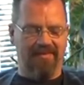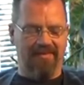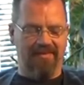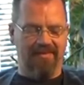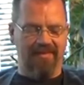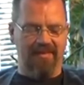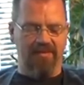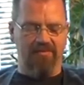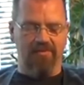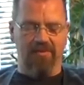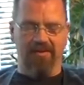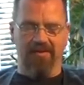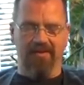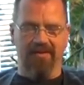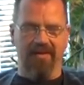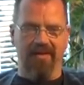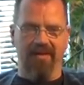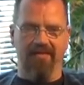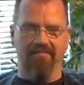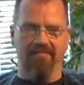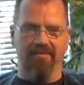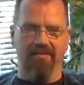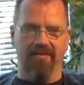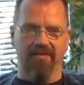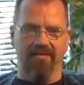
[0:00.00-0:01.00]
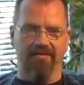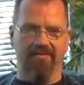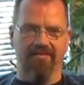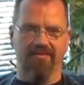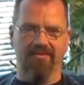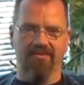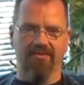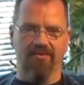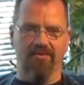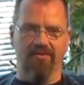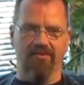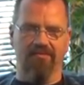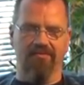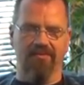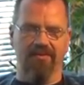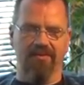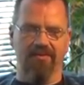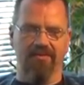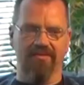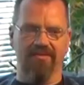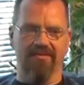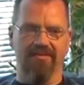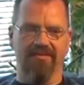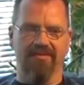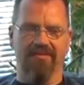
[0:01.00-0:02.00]
They will never solve
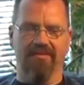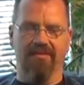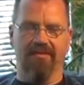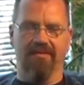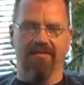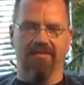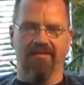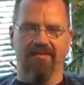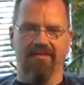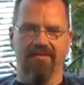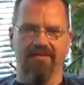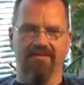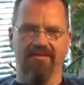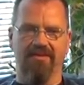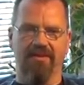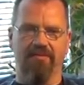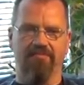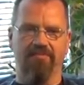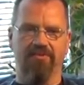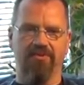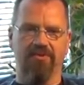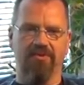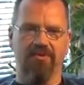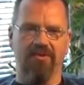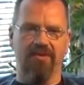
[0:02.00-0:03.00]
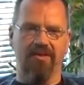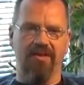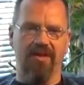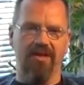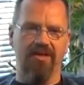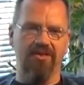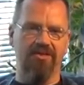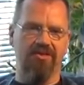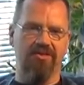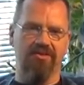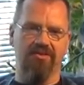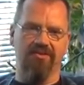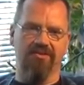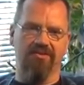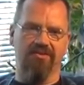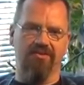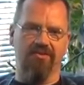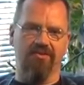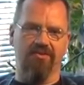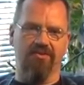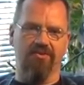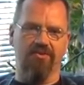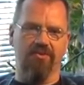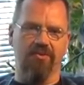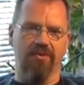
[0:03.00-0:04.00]
this. It's up to the nations to
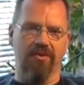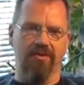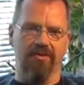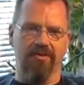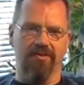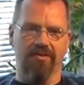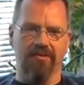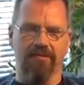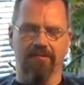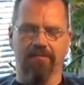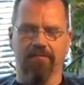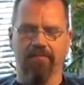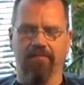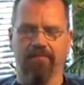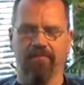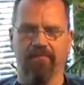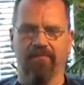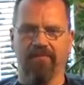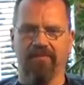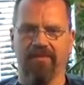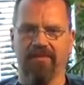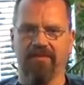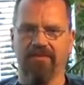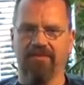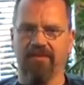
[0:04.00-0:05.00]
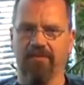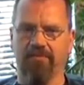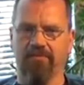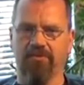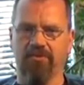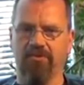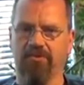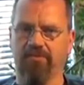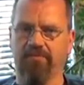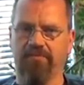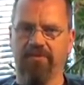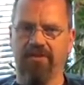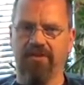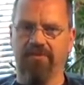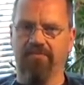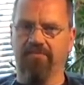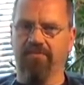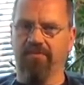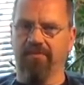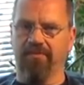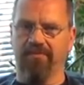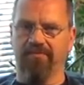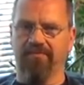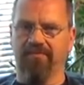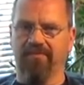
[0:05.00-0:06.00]
do it. It's up to the people,
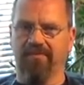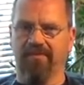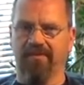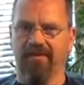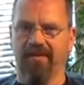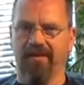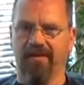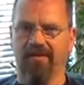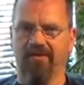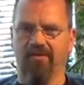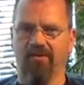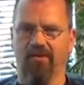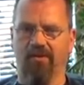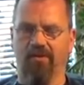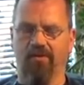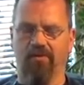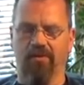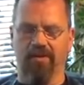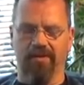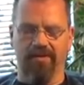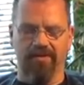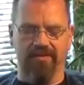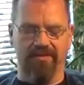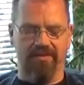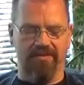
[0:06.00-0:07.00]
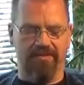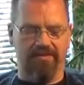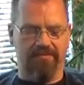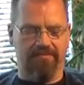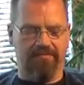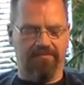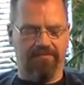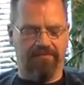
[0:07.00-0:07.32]
like always.